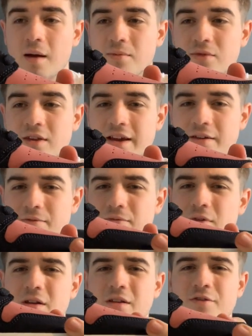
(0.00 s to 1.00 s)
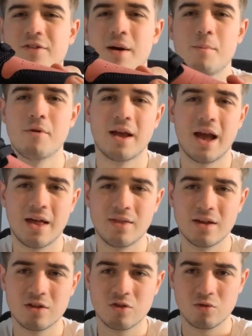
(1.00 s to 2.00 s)
tick kind of fabric, and
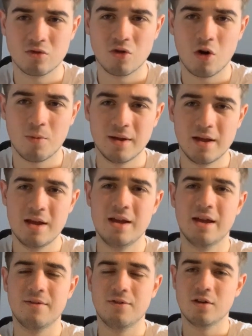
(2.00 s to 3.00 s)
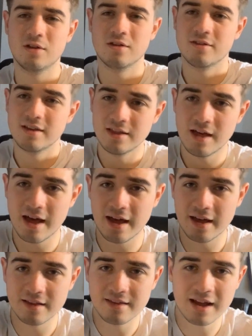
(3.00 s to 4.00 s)
the actual top, if you can see
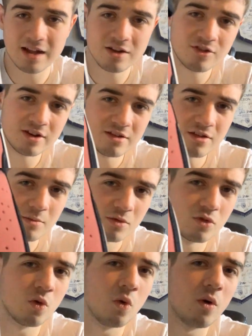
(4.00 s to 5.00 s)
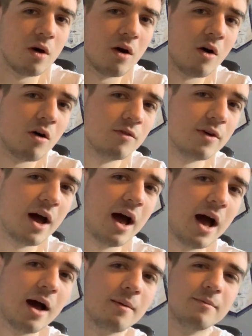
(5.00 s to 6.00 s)
there, is actually some sort of
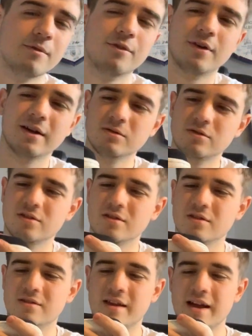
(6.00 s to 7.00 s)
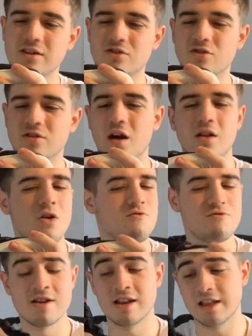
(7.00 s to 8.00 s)
felt textured. I
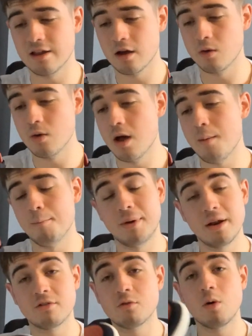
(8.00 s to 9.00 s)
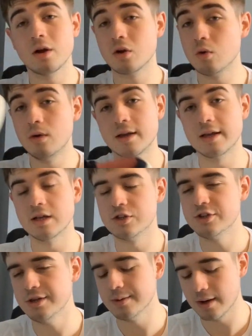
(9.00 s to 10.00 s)
don't really know, but it's quite a cool looking
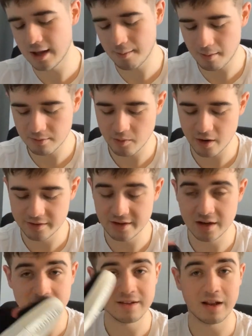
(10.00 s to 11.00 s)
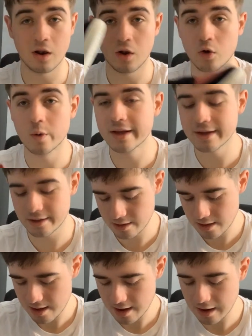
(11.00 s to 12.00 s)
shoe. I'm surprised they didn't sell a lot quicker.
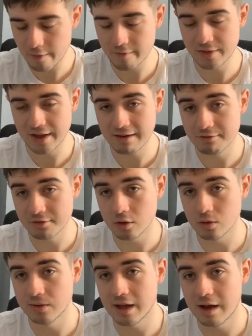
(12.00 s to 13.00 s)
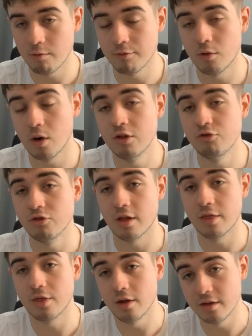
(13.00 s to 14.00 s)
However, they have sold now for
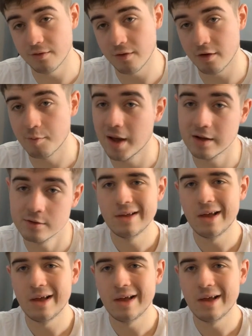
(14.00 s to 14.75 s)
£135.